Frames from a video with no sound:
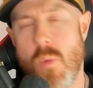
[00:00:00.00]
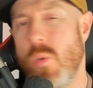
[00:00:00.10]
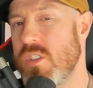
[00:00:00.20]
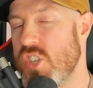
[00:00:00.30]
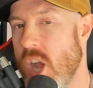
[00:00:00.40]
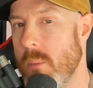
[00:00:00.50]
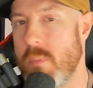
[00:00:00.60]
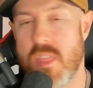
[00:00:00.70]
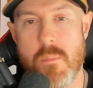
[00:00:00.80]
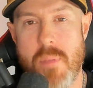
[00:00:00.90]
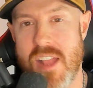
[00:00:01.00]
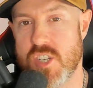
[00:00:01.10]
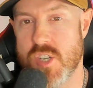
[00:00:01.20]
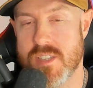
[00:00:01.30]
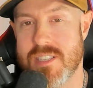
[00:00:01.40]
They will jump the
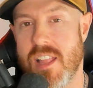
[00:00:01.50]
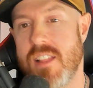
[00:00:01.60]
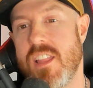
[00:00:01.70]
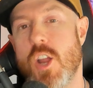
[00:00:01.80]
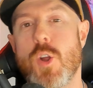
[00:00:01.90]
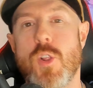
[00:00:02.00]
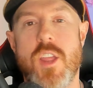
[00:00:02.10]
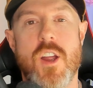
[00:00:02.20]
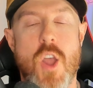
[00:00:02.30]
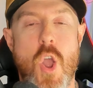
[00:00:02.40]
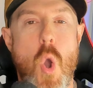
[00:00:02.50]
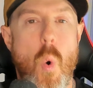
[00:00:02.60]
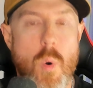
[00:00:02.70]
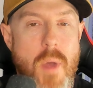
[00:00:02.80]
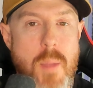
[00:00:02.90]
bench slightly earlier,
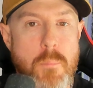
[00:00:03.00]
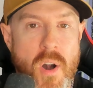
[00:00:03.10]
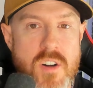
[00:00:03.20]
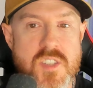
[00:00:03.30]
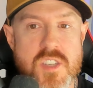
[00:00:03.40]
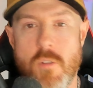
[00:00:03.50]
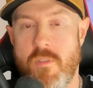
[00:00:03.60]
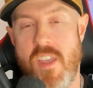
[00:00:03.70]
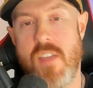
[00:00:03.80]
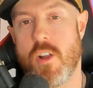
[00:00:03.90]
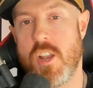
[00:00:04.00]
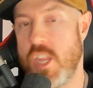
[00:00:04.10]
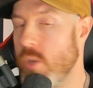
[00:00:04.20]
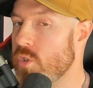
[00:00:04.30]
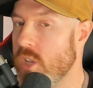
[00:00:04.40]
or my personal favorite,
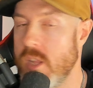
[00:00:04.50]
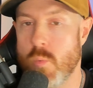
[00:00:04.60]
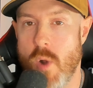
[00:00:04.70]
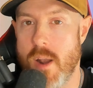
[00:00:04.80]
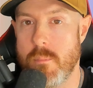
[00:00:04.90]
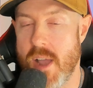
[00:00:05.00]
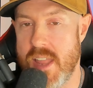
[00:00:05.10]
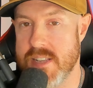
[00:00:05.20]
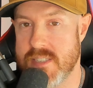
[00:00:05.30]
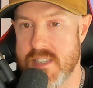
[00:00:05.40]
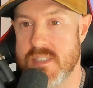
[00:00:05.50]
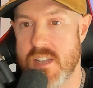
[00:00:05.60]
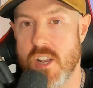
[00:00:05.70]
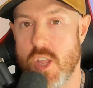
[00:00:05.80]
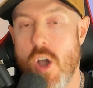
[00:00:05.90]
usually run by an
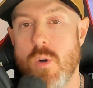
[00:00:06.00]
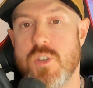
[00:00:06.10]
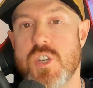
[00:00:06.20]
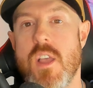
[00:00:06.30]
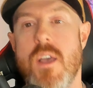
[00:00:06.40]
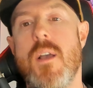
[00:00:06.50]
assistant coach,